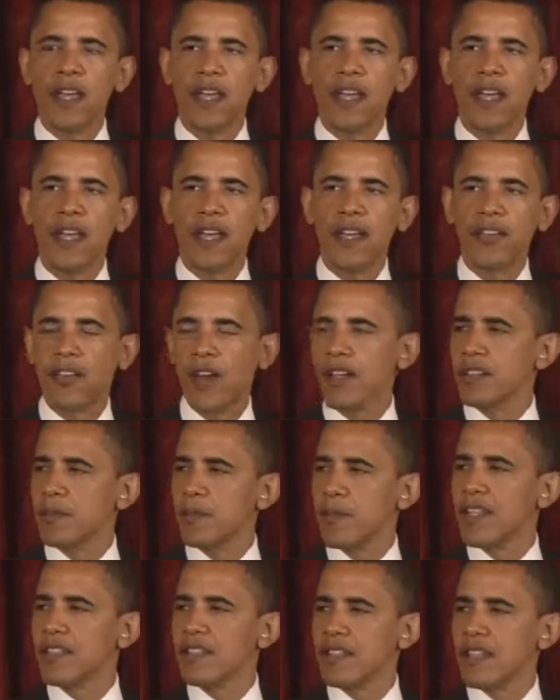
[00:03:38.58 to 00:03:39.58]
And I thought
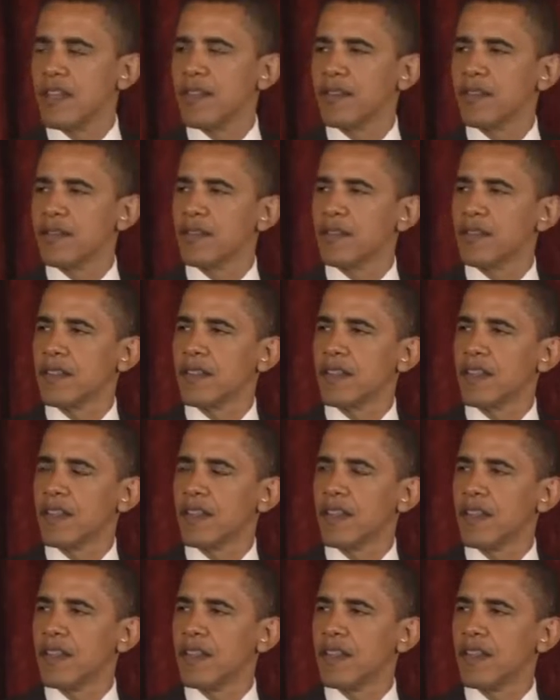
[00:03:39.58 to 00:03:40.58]
to myself
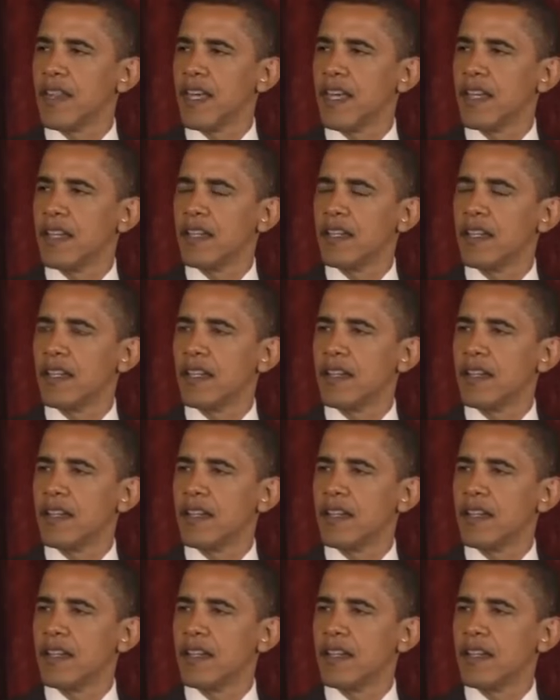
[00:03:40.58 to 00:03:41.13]
that